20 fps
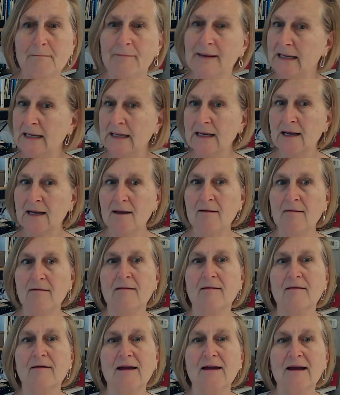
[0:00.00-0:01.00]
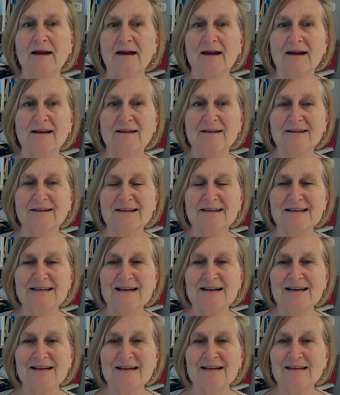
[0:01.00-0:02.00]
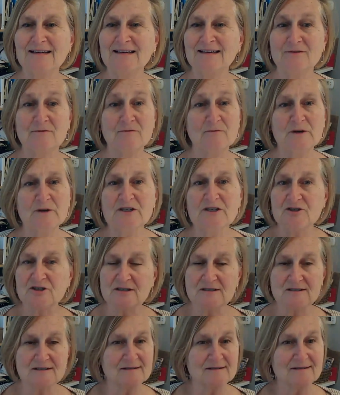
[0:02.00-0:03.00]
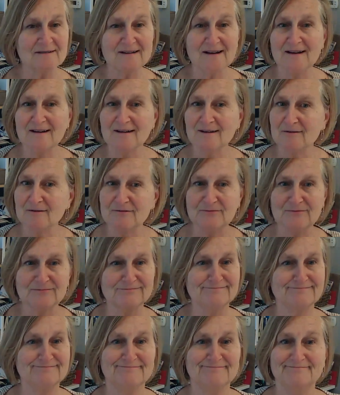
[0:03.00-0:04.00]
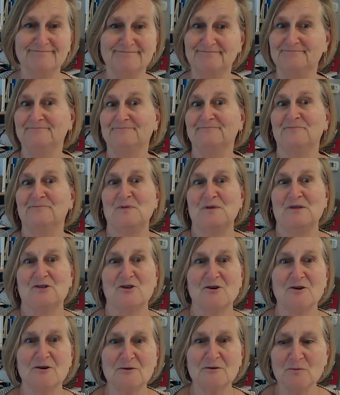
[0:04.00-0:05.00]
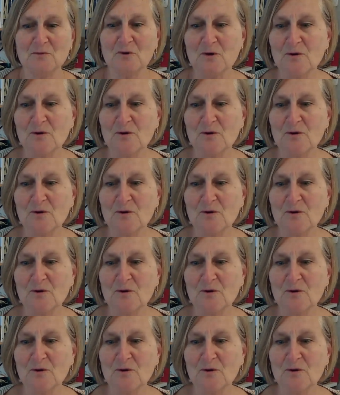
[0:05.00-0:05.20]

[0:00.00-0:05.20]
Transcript: being. And we just kind of started